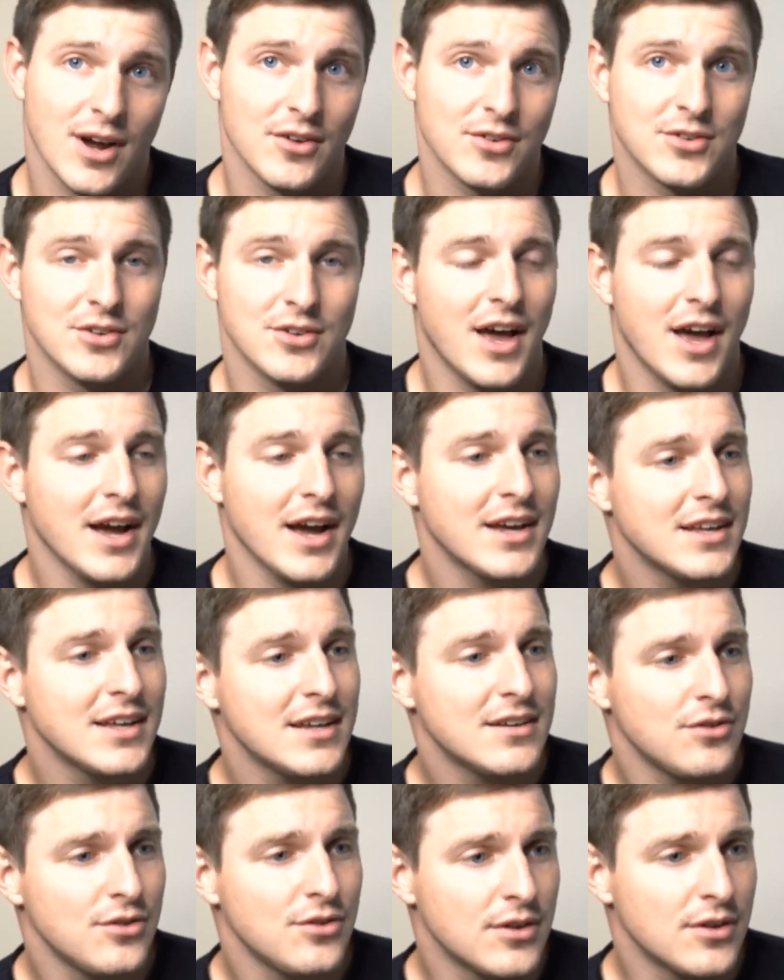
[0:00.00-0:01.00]
So you're not going to
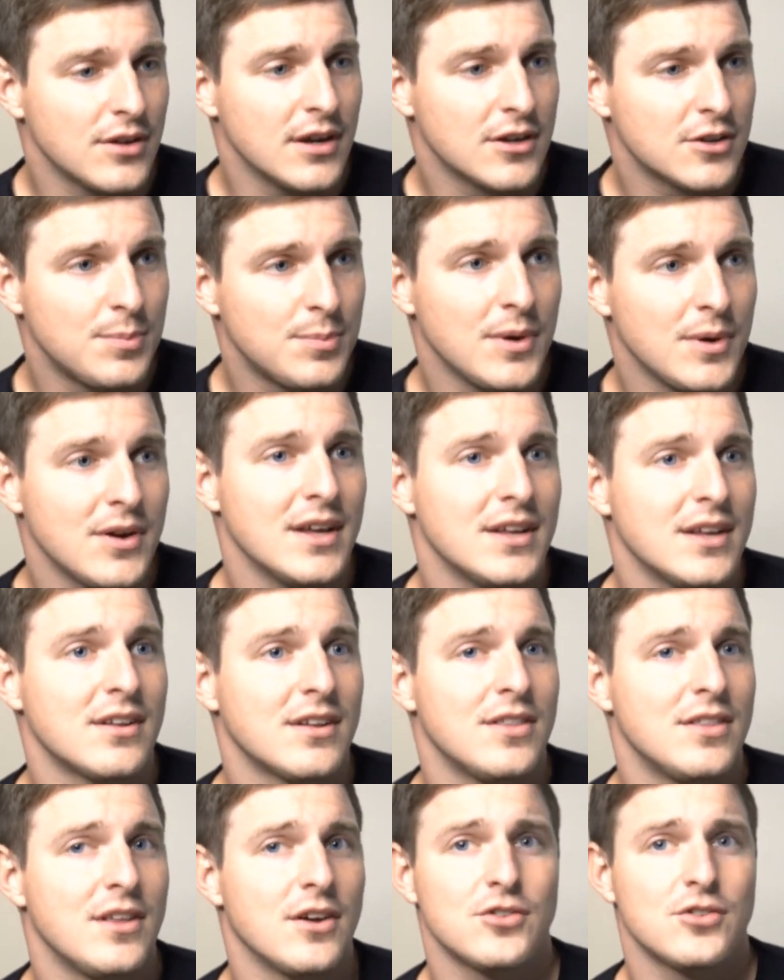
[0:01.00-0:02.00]
get to
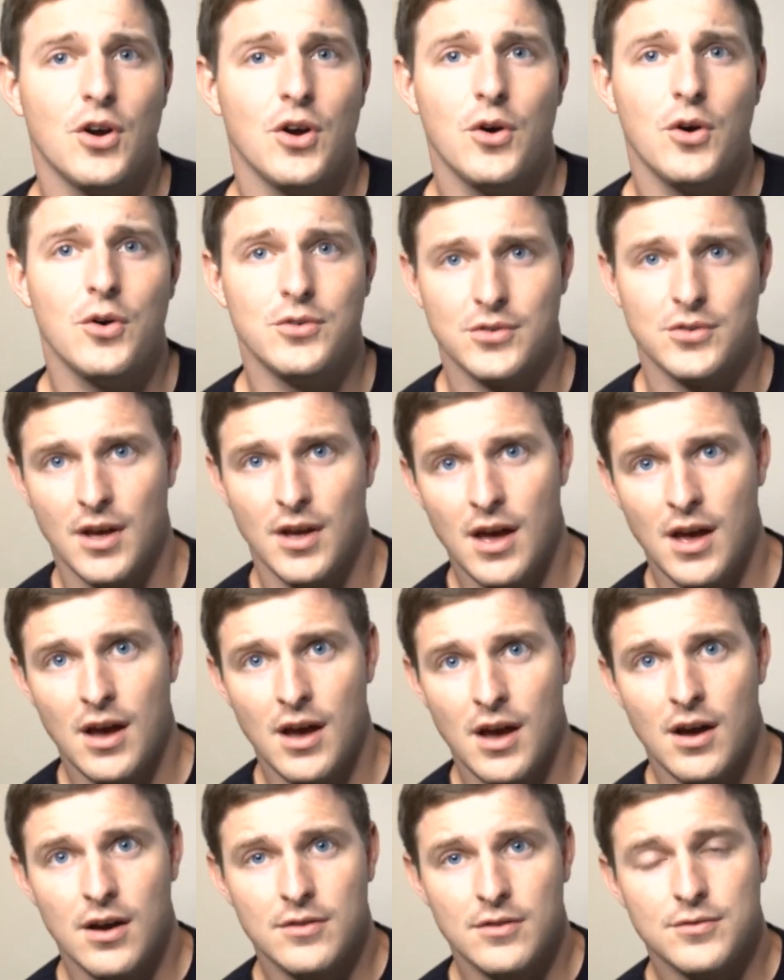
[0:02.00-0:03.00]
experience their shows
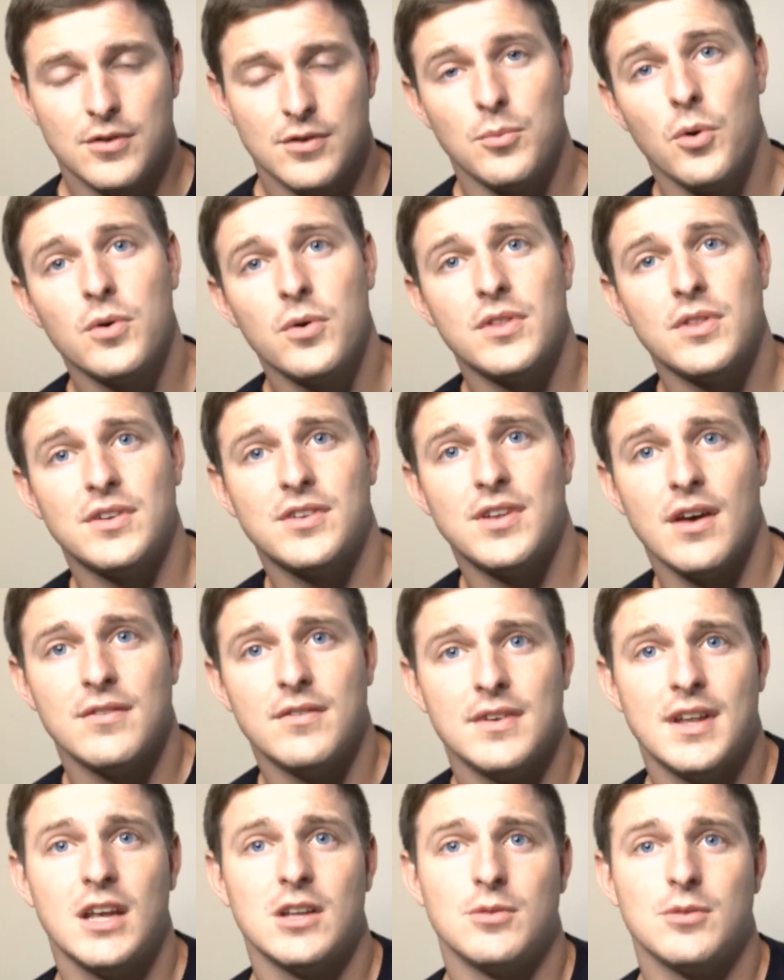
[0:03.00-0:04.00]
for more than
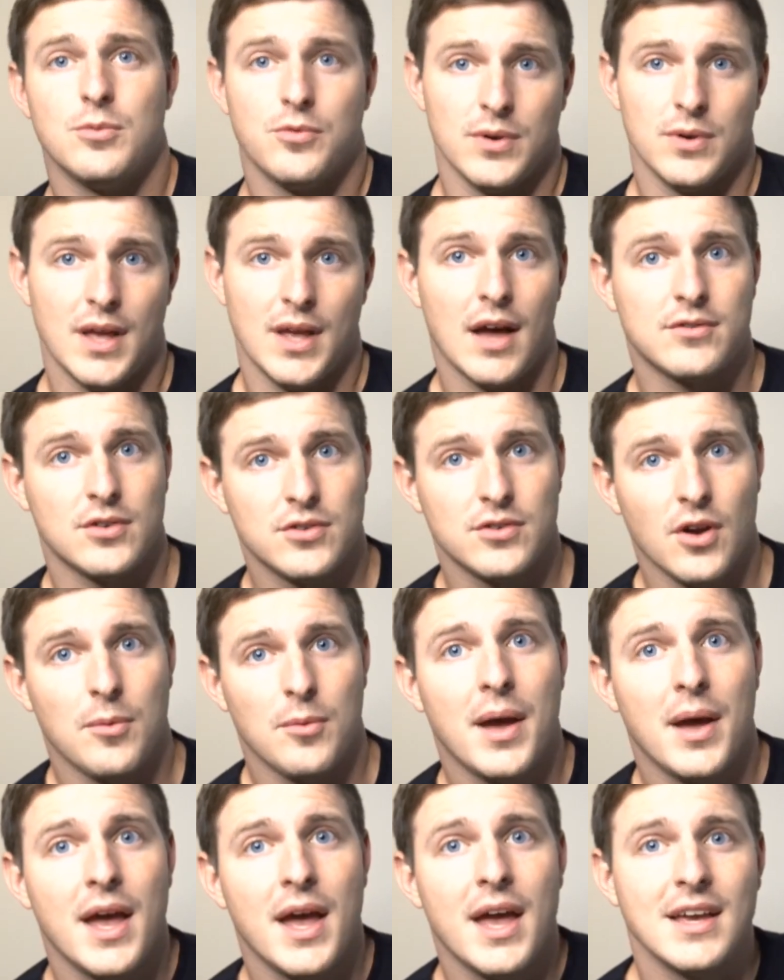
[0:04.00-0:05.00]
7 days before you have to start
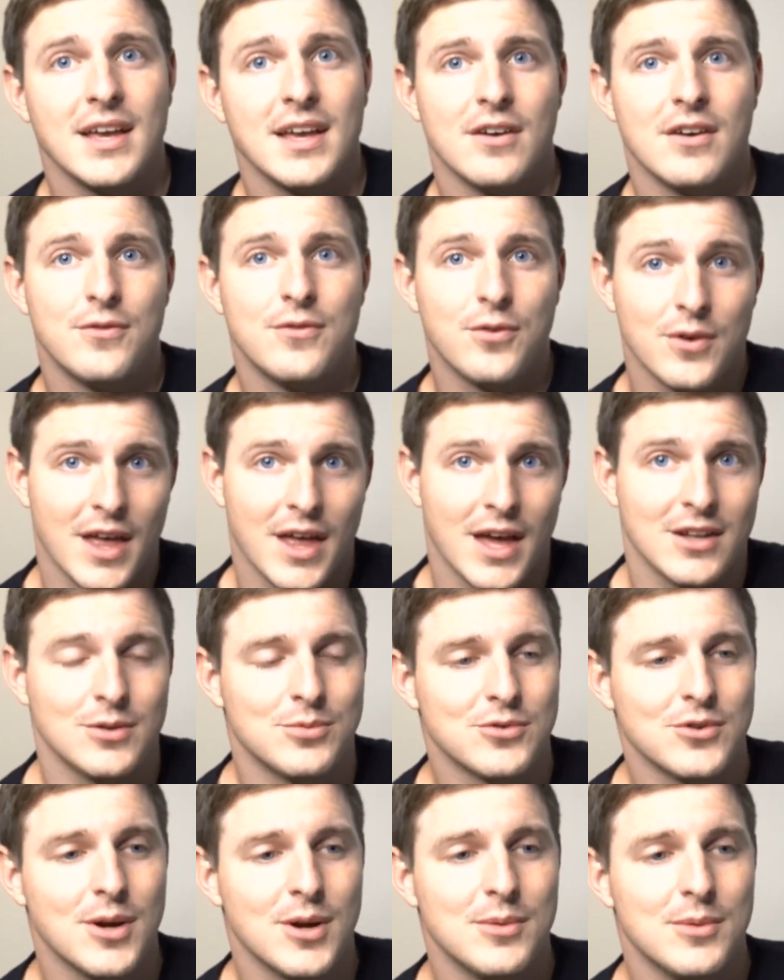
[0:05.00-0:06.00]
paying for that
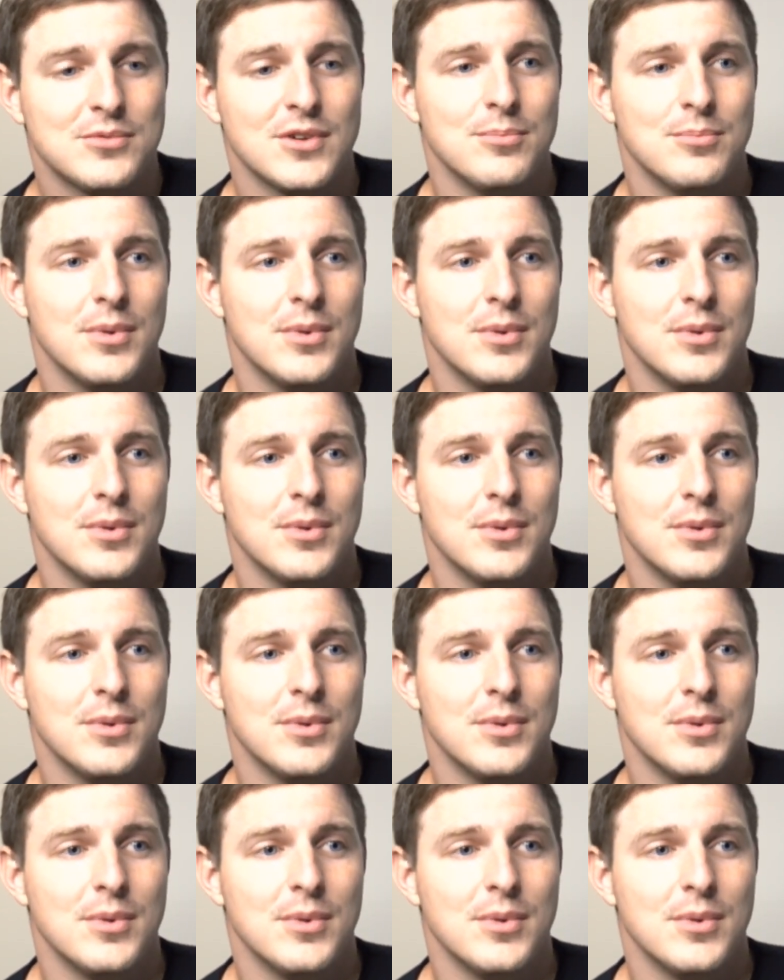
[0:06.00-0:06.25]
subscription.